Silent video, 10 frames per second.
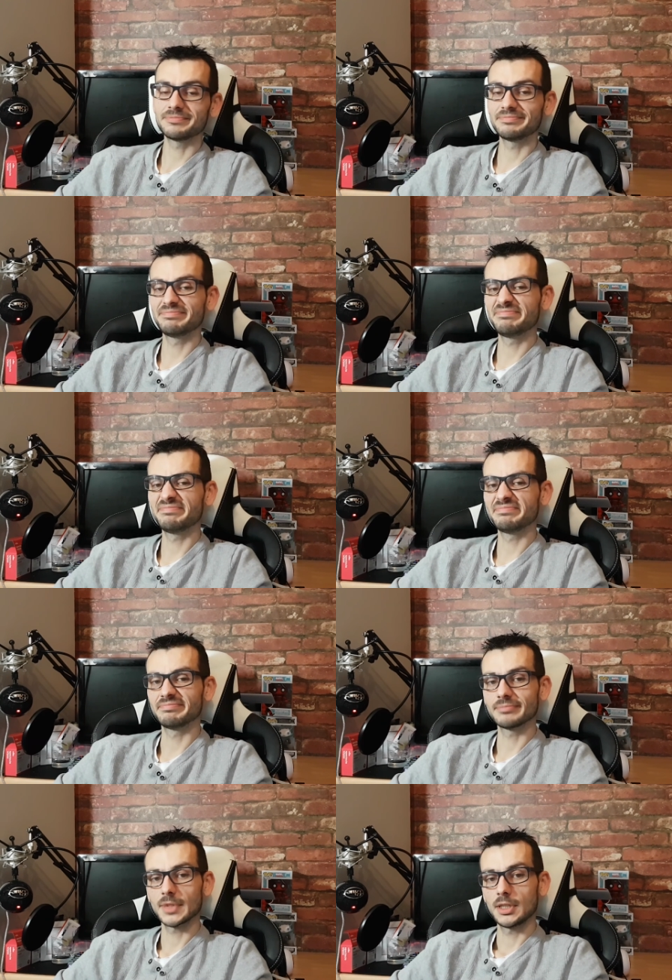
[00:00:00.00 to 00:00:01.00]
Hmm,
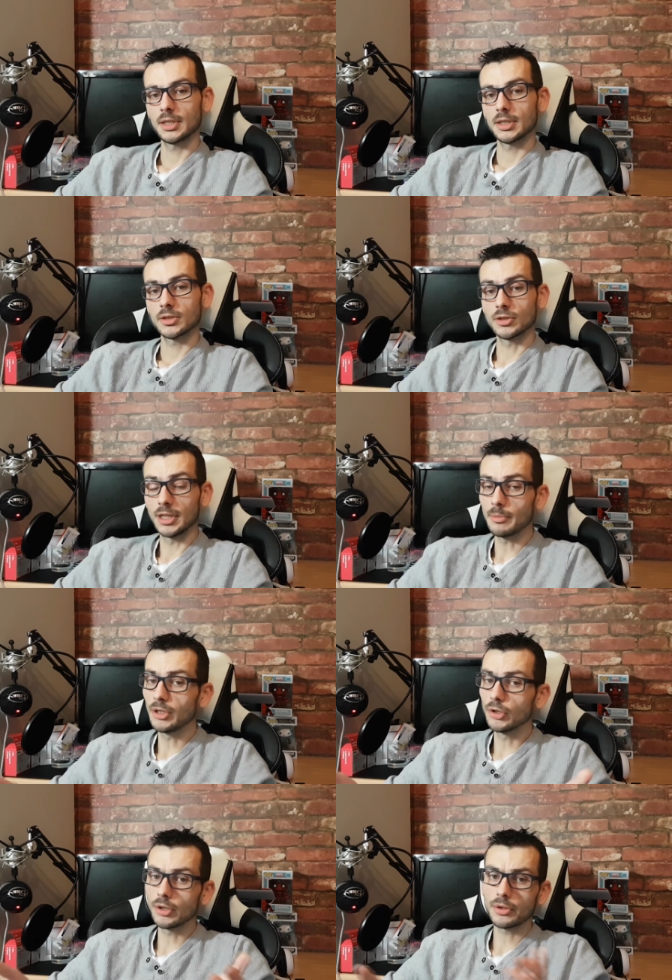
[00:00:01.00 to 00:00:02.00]
so let me
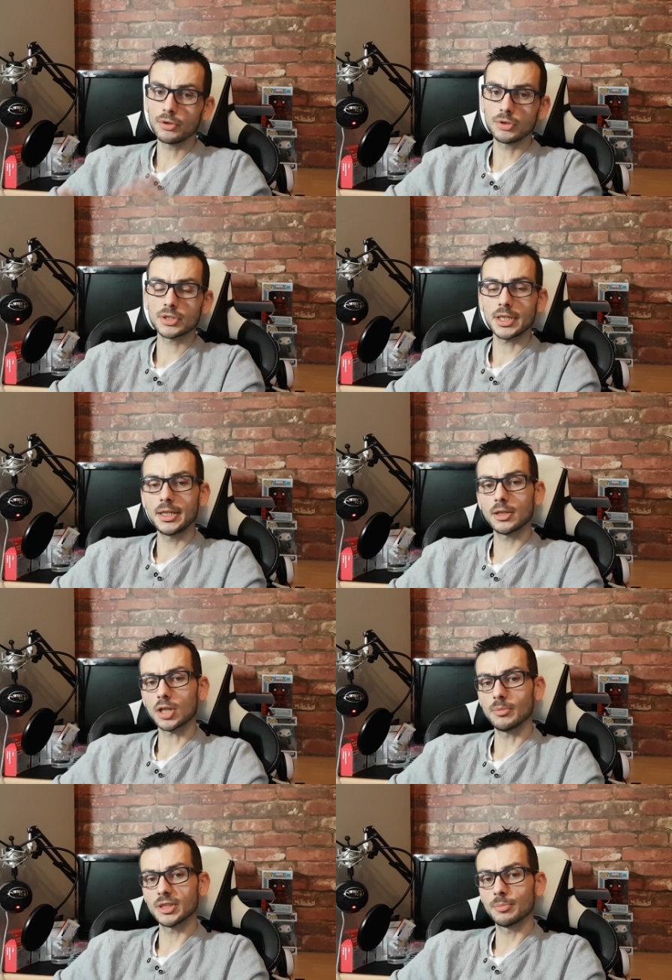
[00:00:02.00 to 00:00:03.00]
know your thoughts in the
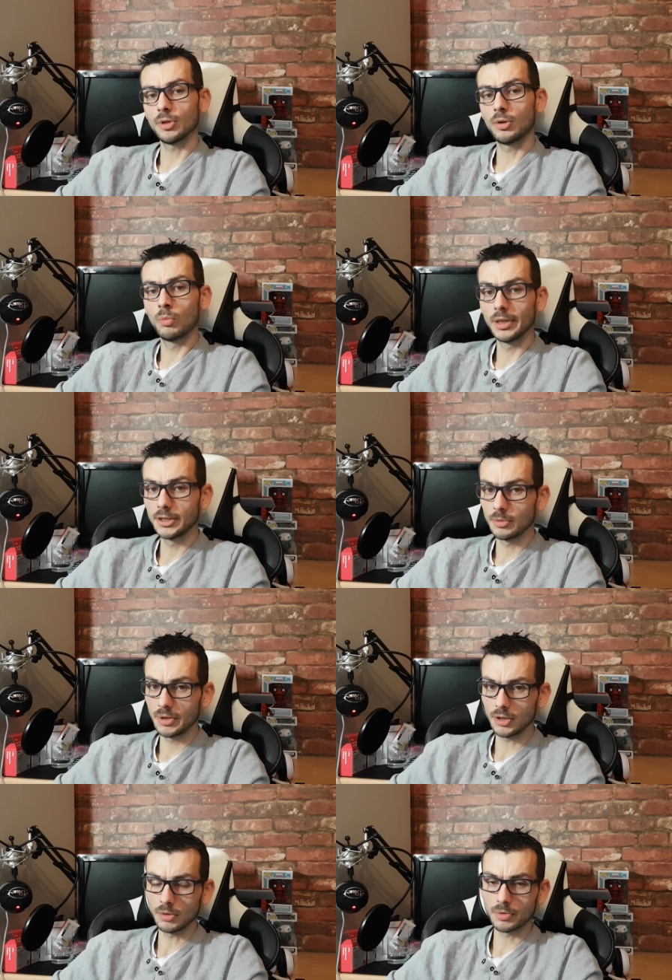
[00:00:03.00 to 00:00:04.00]
comments below. Will you
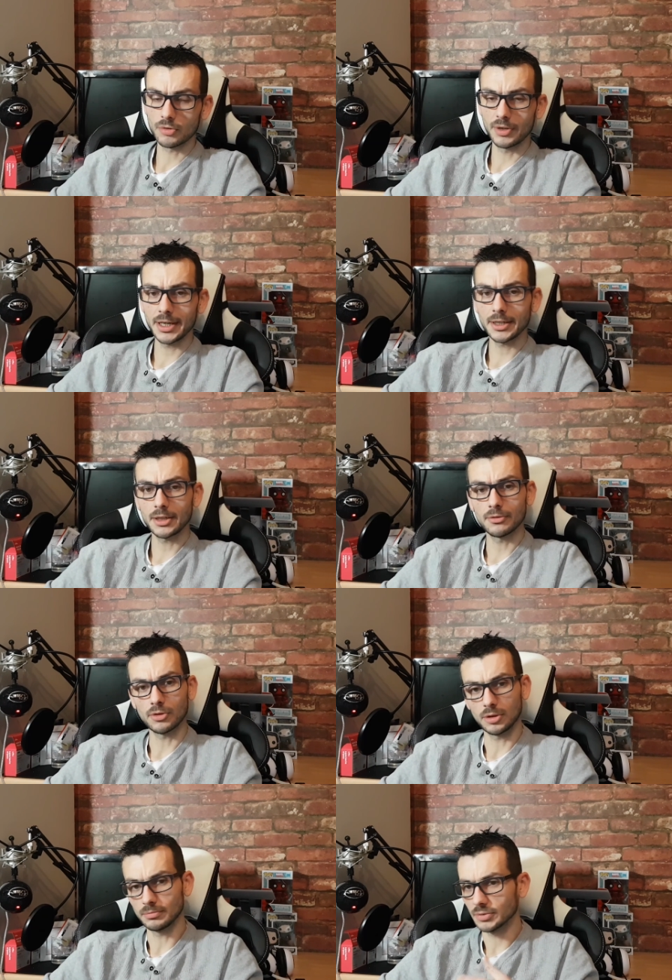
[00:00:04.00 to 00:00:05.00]
be upgrading
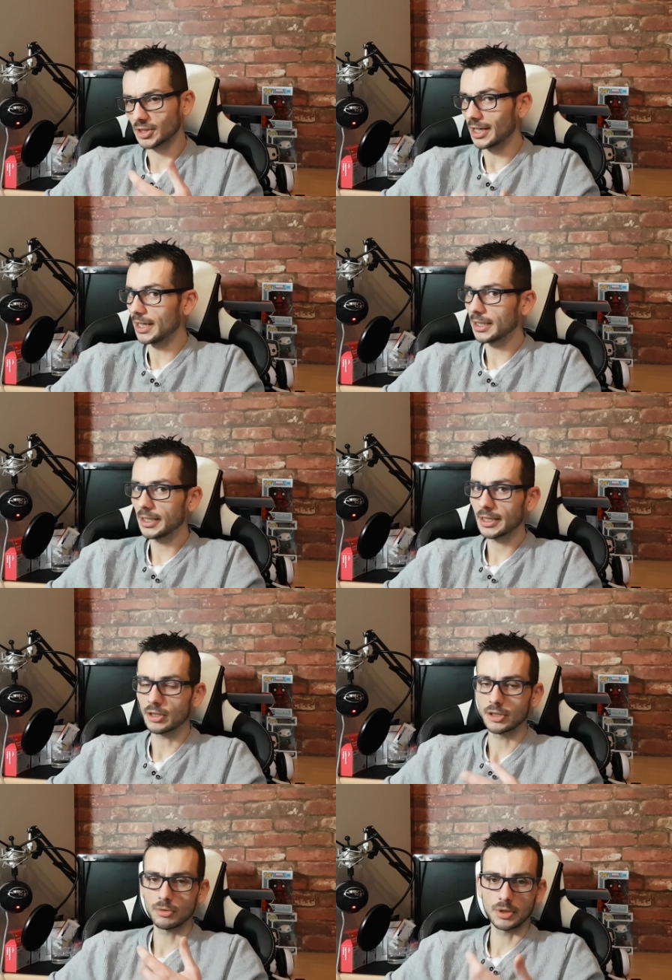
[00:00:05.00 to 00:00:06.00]
from Skylake?
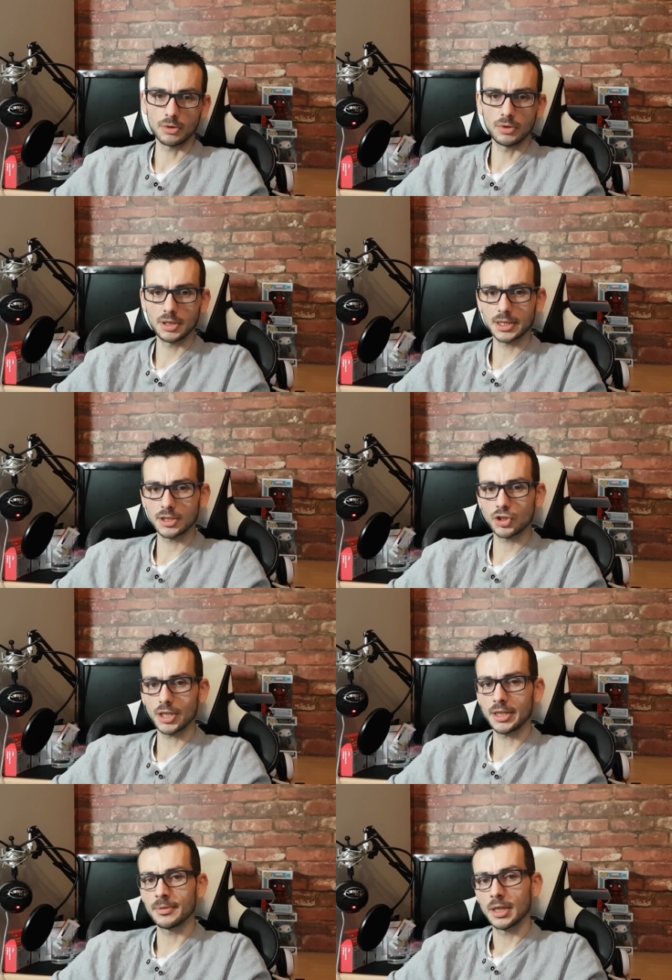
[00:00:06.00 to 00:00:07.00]
Are you on older
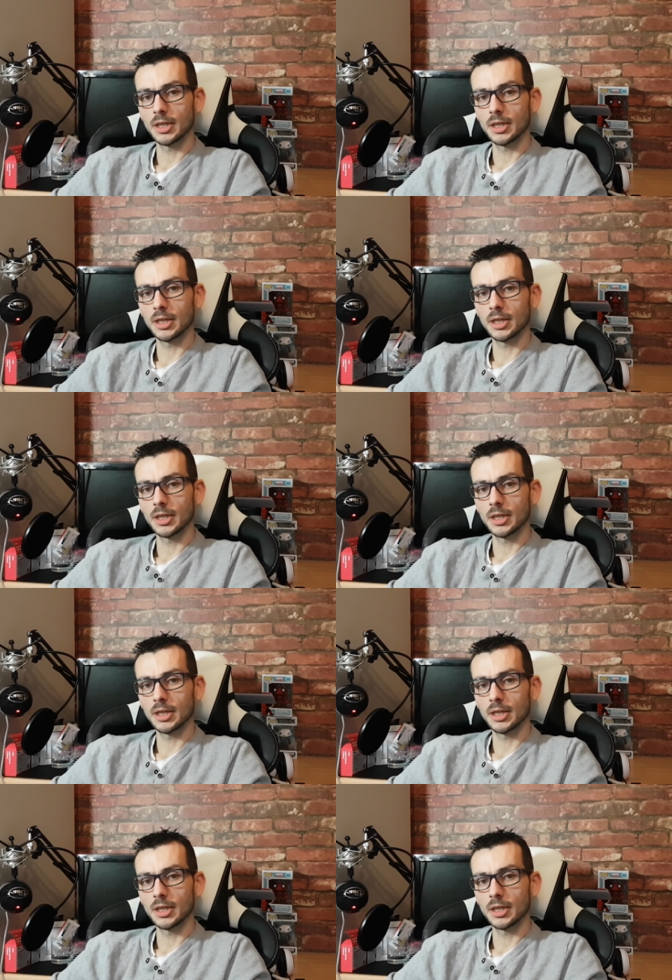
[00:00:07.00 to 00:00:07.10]
gen?